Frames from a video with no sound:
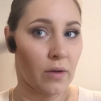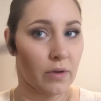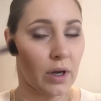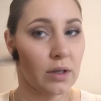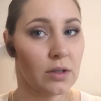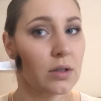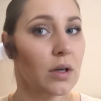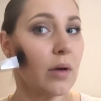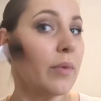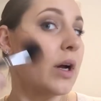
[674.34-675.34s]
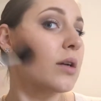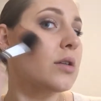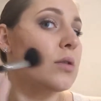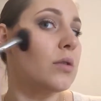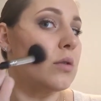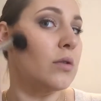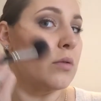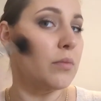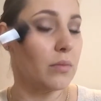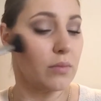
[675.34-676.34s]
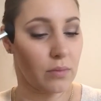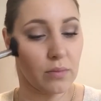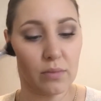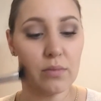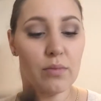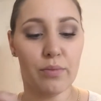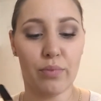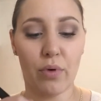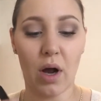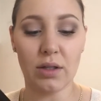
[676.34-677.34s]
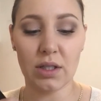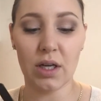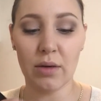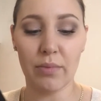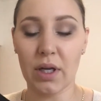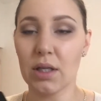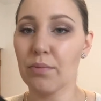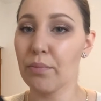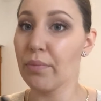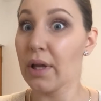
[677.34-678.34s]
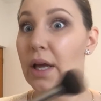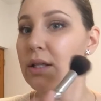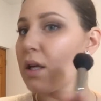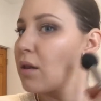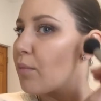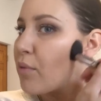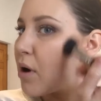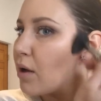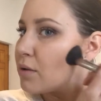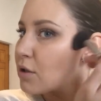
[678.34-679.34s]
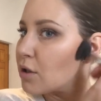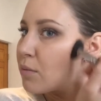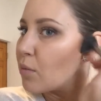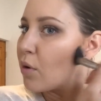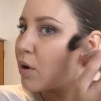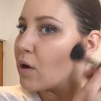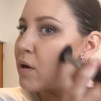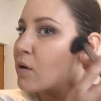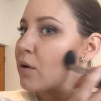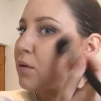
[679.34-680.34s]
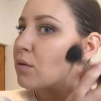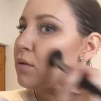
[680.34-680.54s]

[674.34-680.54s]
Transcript: I'm kind of just going back to bronzing, but placing the bronzer more